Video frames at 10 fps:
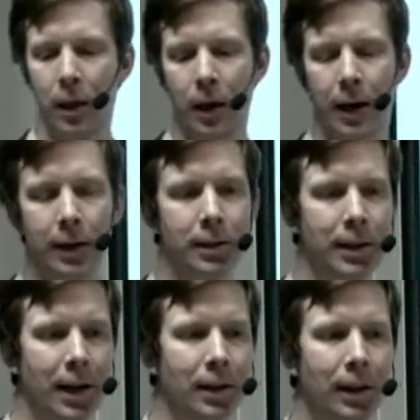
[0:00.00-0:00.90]
And
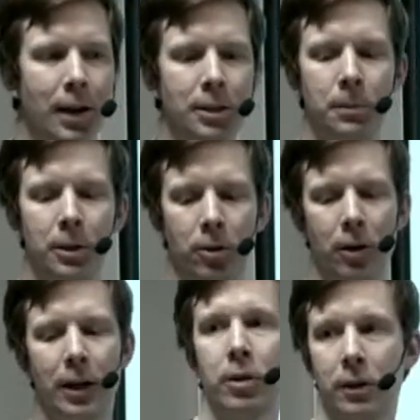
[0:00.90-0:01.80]
then last but not
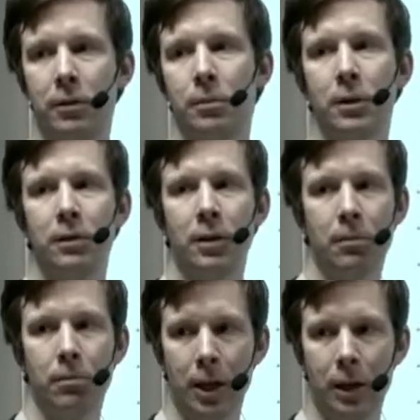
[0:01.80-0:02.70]
least, customers can
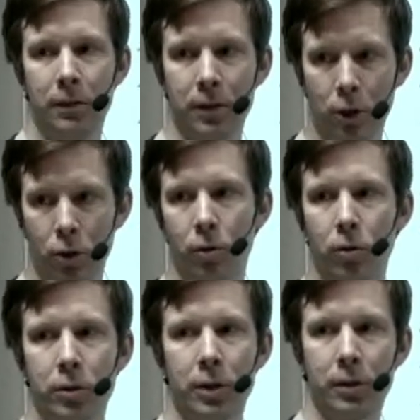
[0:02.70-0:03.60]
be
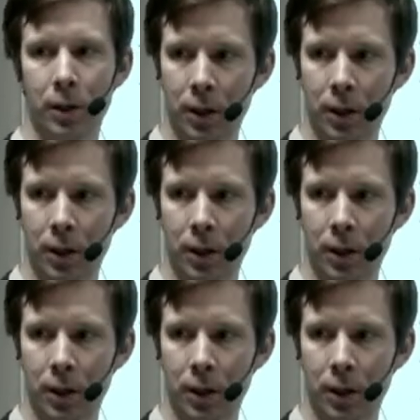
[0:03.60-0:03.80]
secured and